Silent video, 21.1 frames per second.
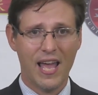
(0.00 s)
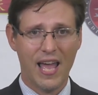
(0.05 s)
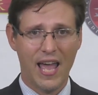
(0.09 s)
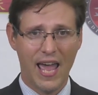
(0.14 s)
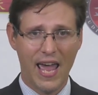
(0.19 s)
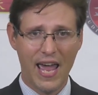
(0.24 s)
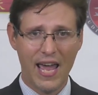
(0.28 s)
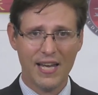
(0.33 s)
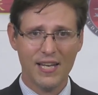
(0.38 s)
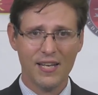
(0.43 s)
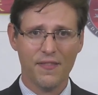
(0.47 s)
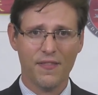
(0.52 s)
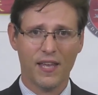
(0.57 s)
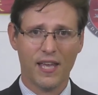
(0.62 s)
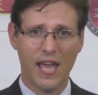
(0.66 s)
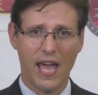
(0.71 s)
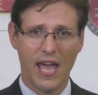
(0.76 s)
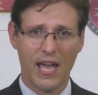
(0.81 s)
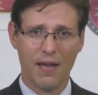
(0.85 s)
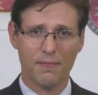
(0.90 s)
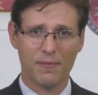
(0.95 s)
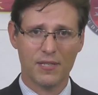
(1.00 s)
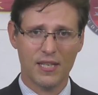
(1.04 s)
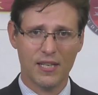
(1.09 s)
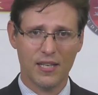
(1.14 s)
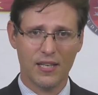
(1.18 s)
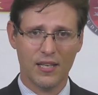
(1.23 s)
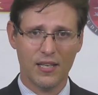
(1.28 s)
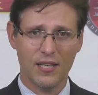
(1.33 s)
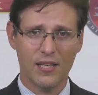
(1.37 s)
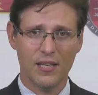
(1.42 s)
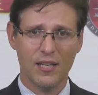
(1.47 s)
and the
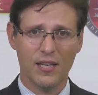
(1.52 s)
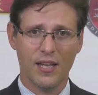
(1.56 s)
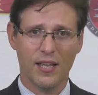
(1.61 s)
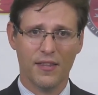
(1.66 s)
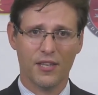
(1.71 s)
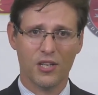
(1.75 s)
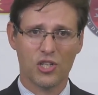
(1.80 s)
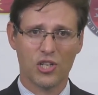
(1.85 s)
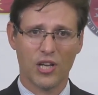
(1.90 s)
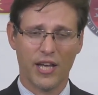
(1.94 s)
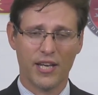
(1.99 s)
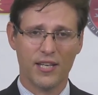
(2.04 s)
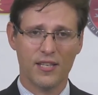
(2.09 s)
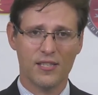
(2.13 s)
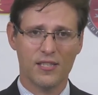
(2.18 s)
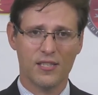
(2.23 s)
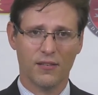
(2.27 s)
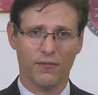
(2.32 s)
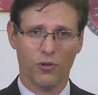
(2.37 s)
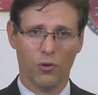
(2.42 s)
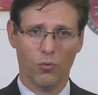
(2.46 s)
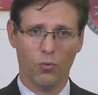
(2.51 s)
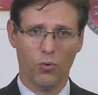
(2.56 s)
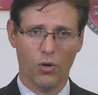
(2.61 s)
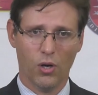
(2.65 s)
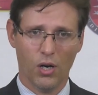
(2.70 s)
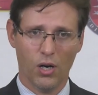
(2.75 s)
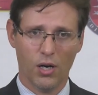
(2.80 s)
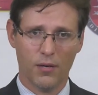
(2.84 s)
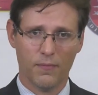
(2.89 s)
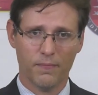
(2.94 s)
KMT in the Chinese Civil War.